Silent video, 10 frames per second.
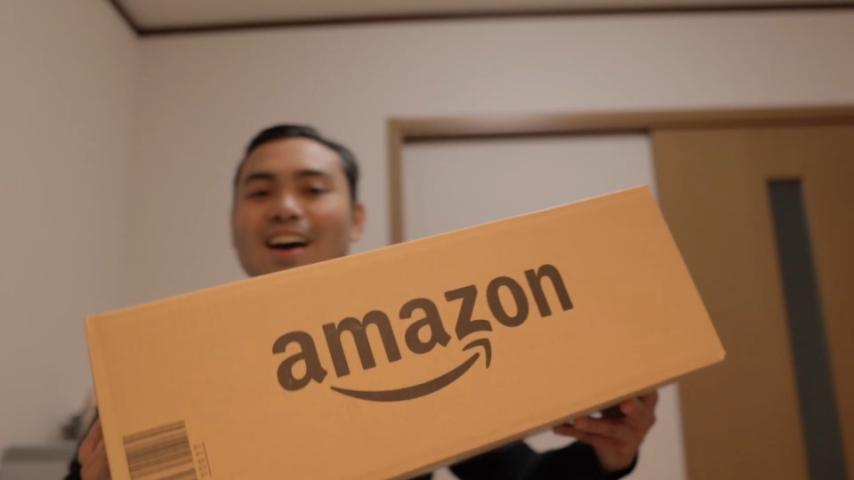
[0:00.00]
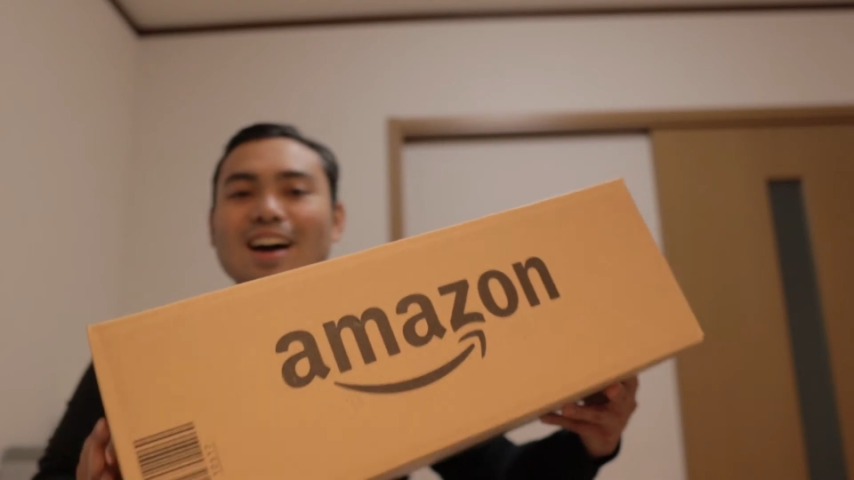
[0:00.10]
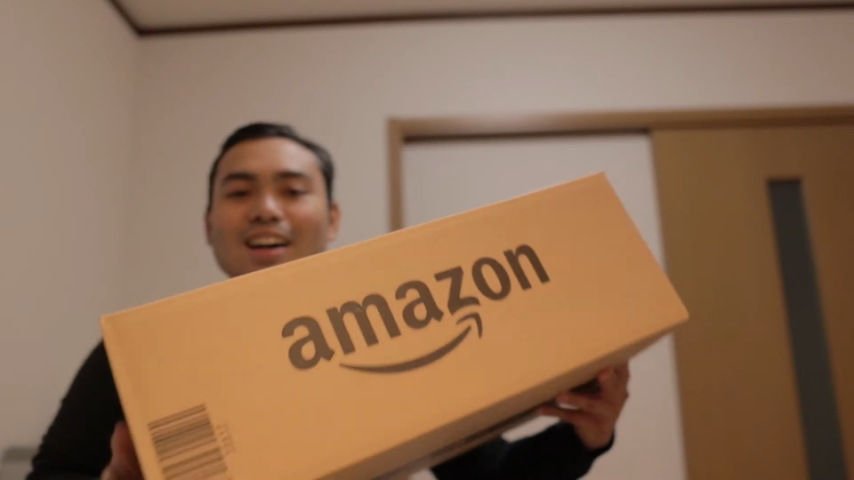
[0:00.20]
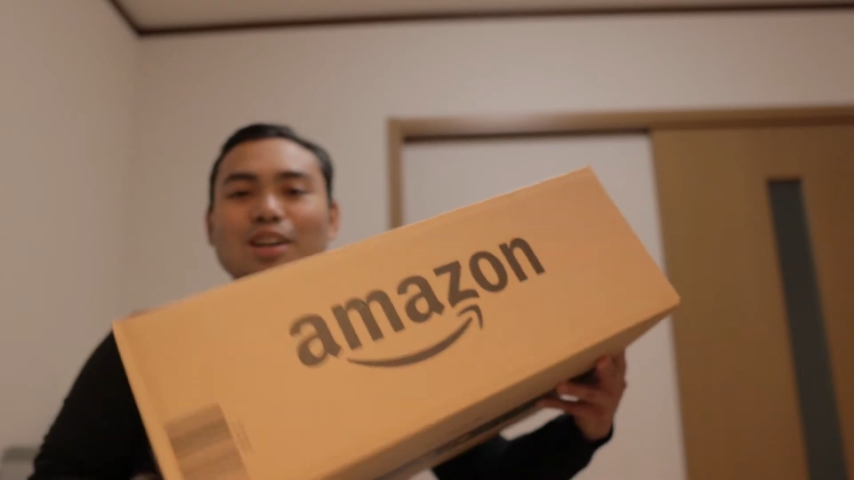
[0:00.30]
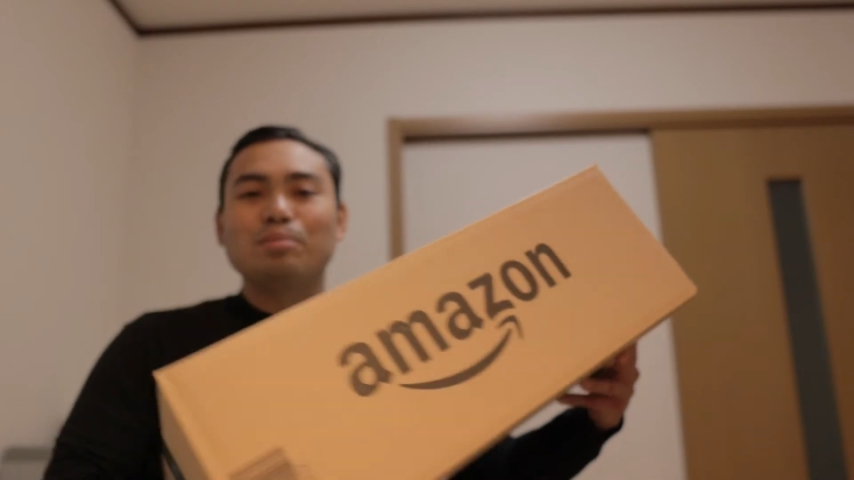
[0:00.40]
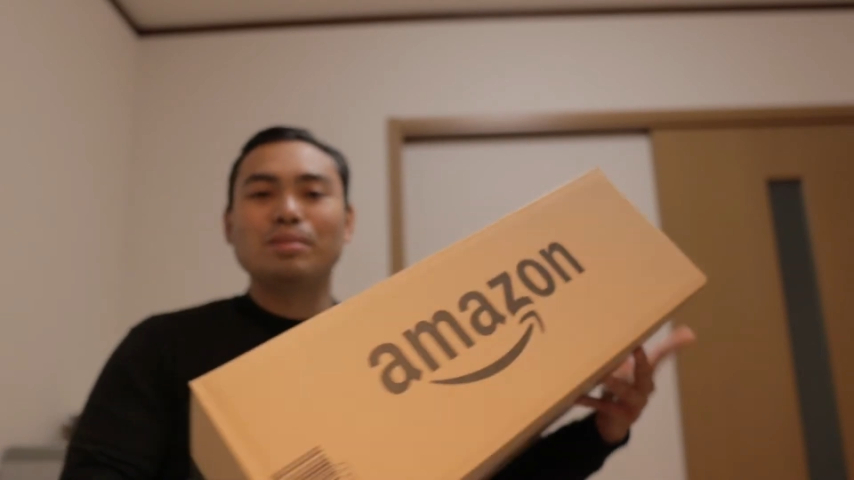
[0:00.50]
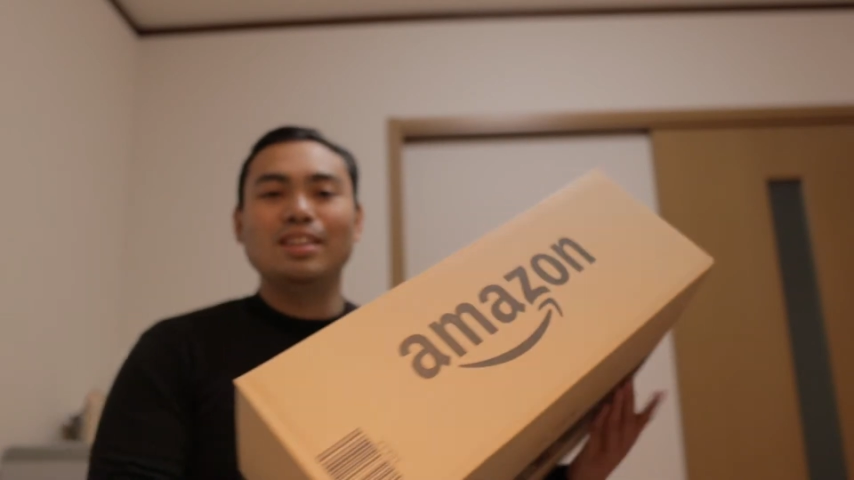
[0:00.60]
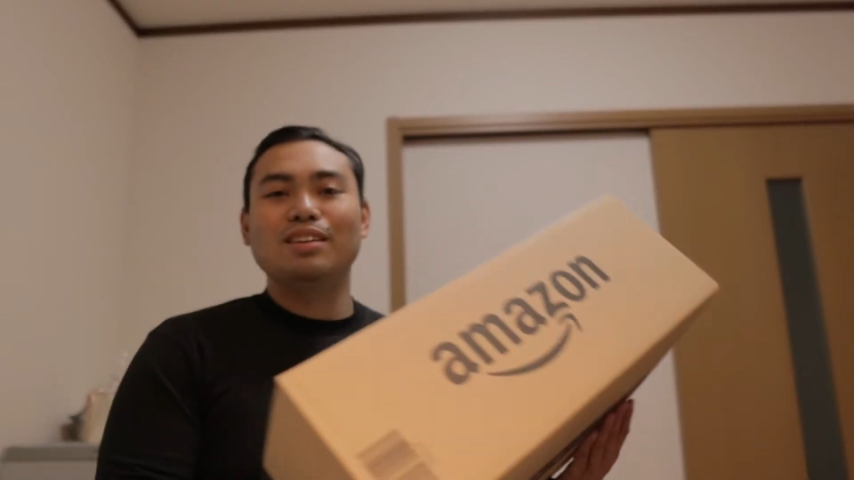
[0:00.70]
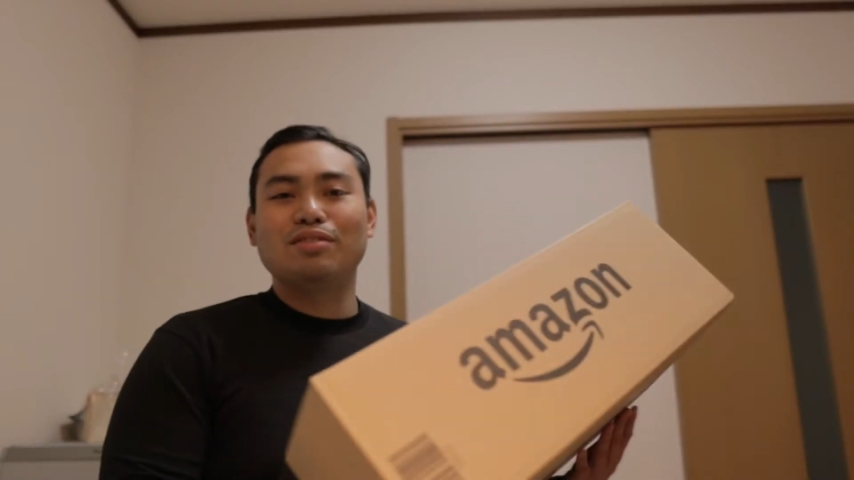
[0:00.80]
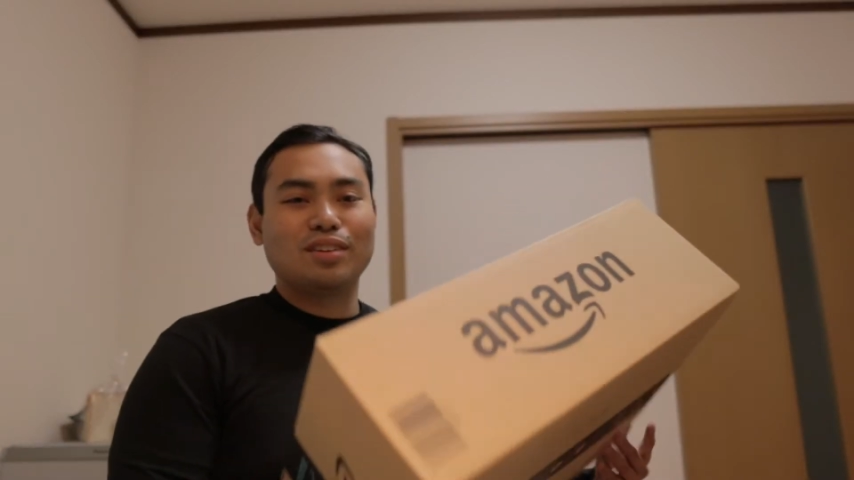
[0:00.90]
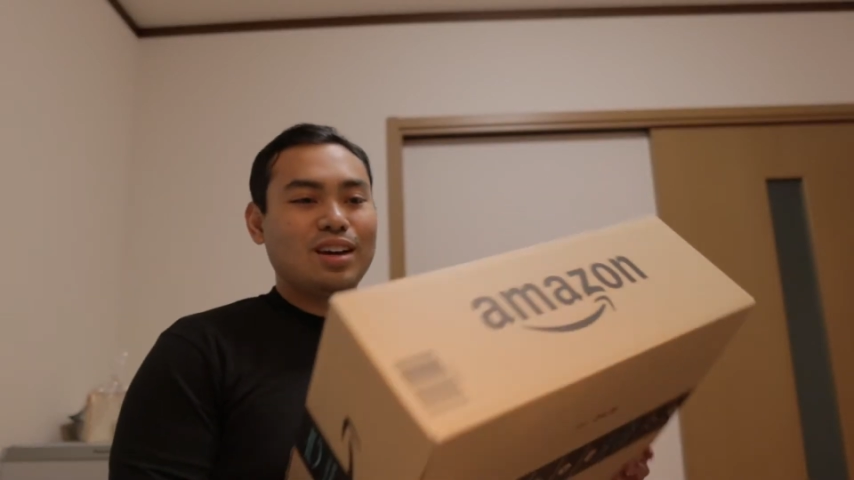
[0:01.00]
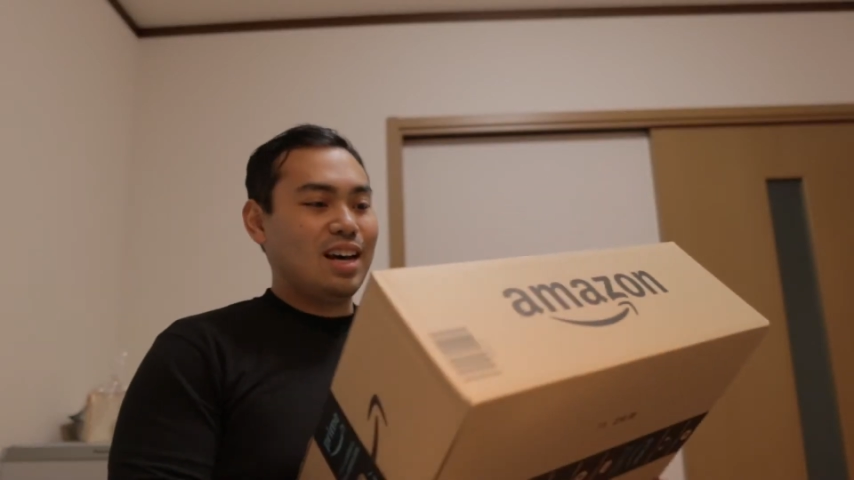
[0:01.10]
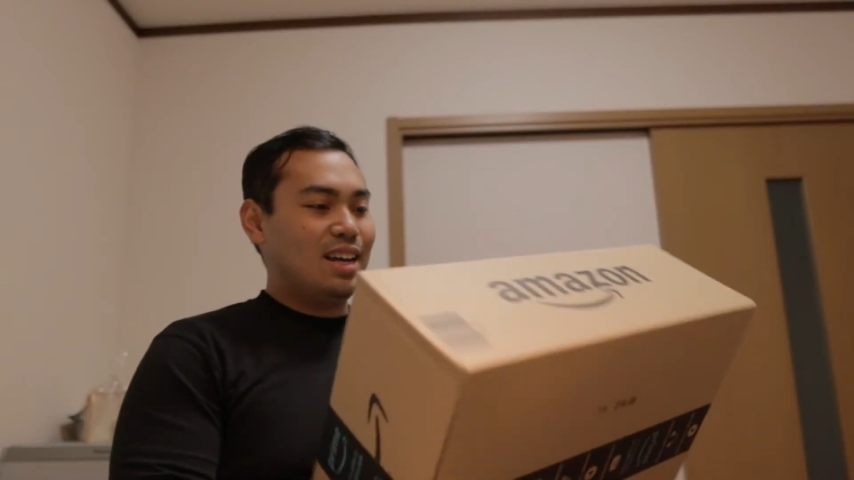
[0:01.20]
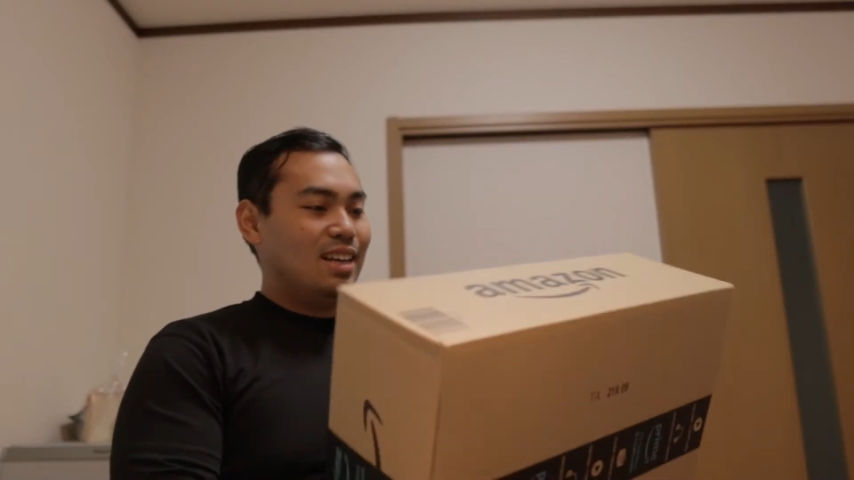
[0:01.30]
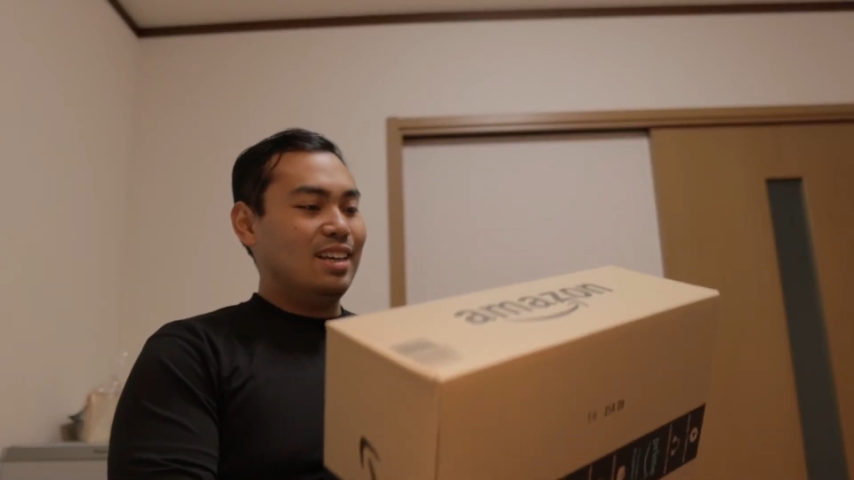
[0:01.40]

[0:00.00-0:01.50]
I completely forgot